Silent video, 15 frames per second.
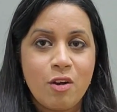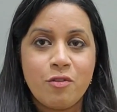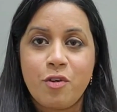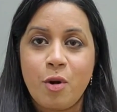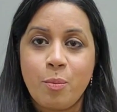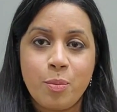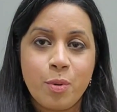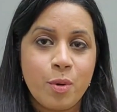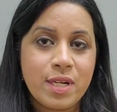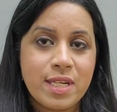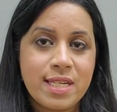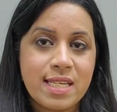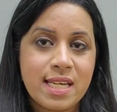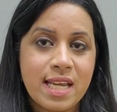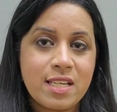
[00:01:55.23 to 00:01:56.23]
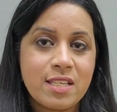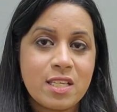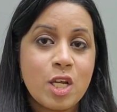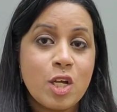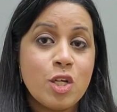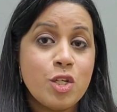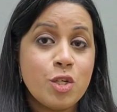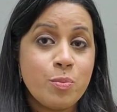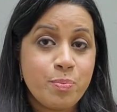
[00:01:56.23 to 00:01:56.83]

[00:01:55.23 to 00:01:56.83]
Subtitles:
from politics to